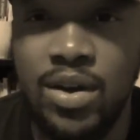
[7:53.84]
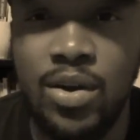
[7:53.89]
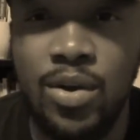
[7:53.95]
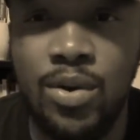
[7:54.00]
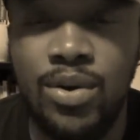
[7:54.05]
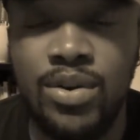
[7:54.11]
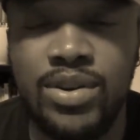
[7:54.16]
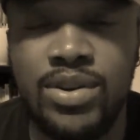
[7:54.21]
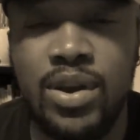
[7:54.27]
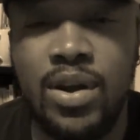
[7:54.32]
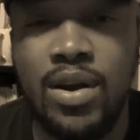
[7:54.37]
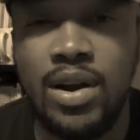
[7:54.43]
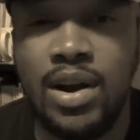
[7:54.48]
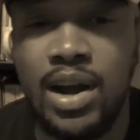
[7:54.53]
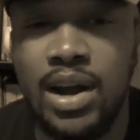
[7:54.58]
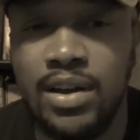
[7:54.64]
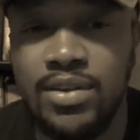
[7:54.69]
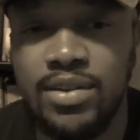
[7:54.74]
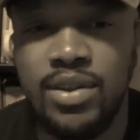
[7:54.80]
owners or
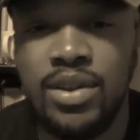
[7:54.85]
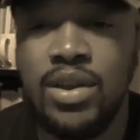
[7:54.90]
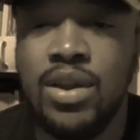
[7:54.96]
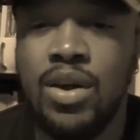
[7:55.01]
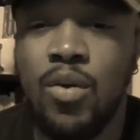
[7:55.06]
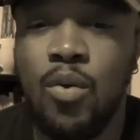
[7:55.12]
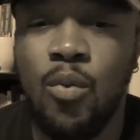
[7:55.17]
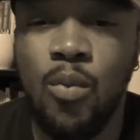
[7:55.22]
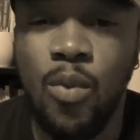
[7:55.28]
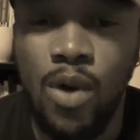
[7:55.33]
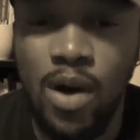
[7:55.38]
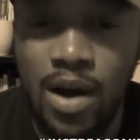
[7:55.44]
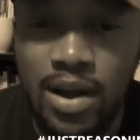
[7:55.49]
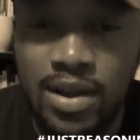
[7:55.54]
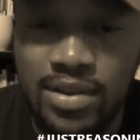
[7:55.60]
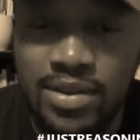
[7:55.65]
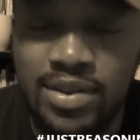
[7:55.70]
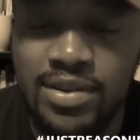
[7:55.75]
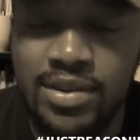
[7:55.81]
not,
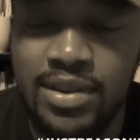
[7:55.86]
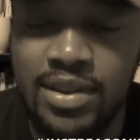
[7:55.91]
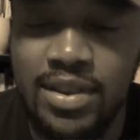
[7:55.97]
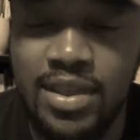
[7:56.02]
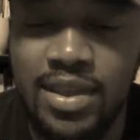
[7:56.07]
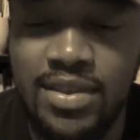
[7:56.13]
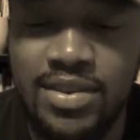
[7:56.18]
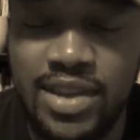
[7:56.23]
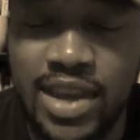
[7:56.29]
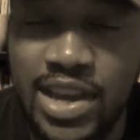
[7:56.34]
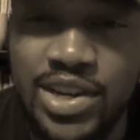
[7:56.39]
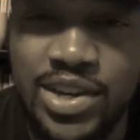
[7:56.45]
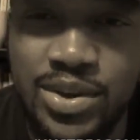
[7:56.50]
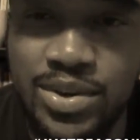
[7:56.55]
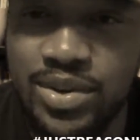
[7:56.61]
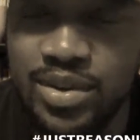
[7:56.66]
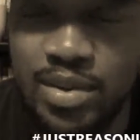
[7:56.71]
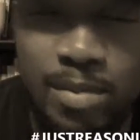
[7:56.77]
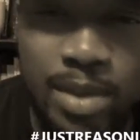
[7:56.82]
want these
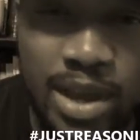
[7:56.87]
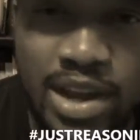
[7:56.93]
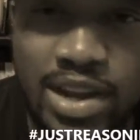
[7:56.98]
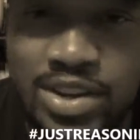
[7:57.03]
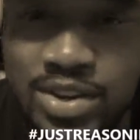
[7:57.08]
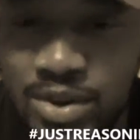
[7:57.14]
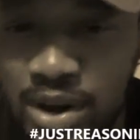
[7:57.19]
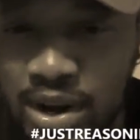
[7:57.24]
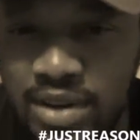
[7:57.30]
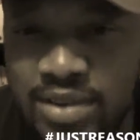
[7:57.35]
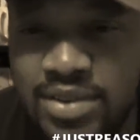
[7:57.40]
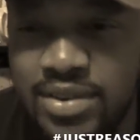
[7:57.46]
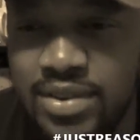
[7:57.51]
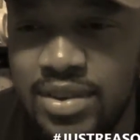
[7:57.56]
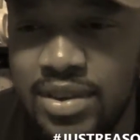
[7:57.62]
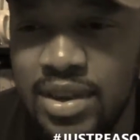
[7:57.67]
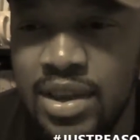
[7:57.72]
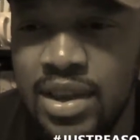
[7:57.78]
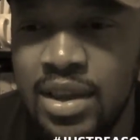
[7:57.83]
issues to be
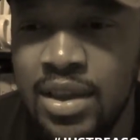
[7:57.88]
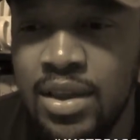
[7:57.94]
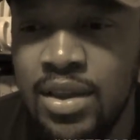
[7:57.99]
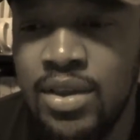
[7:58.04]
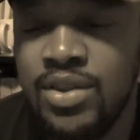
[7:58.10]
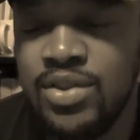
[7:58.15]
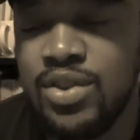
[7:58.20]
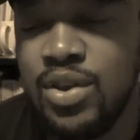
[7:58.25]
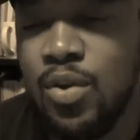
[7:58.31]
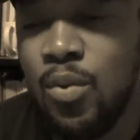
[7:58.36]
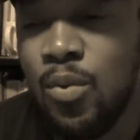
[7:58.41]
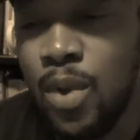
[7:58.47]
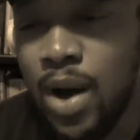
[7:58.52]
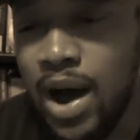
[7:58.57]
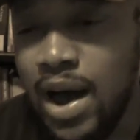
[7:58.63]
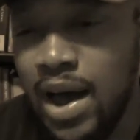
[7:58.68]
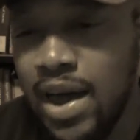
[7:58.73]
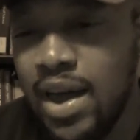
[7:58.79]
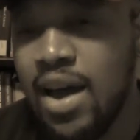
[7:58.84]
addressed. So
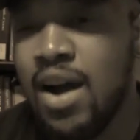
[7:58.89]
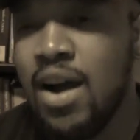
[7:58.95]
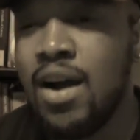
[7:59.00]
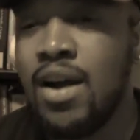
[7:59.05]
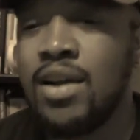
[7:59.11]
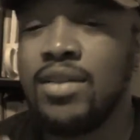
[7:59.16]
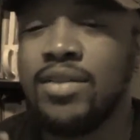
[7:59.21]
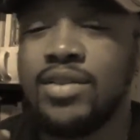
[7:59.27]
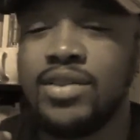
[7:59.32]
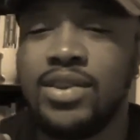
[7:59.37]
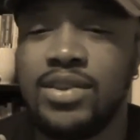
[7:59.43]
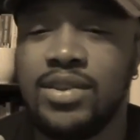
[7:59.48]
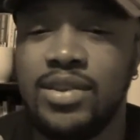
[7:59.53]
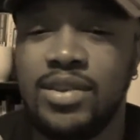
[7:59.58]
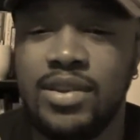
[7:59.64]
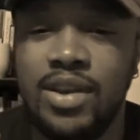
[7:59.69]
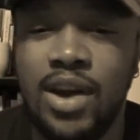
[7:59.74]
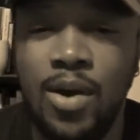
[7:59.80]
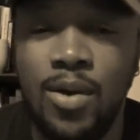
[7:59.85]
why aren't
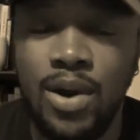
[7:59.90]
our